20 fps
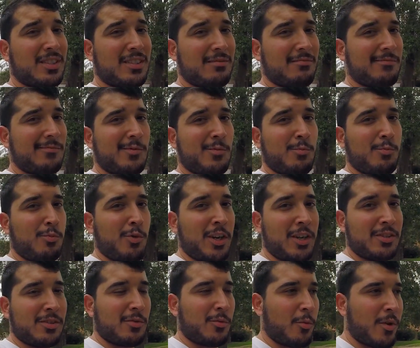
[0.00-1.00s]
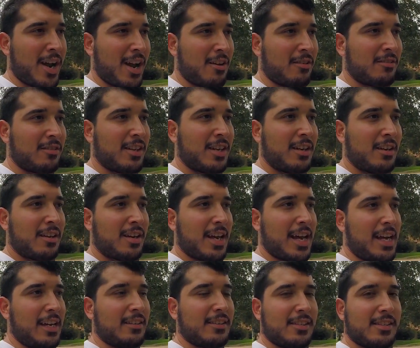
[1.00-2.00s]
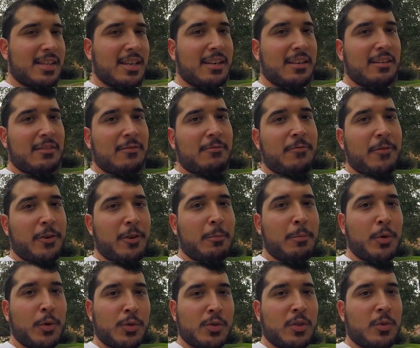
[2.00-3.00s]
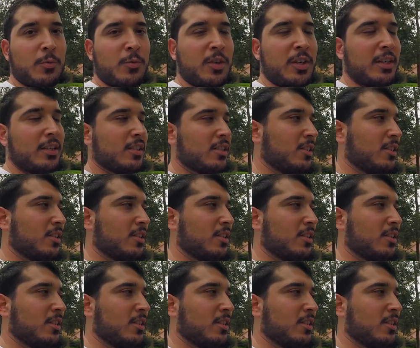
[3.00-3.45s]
It runs around 8 to 10 for the most of the run.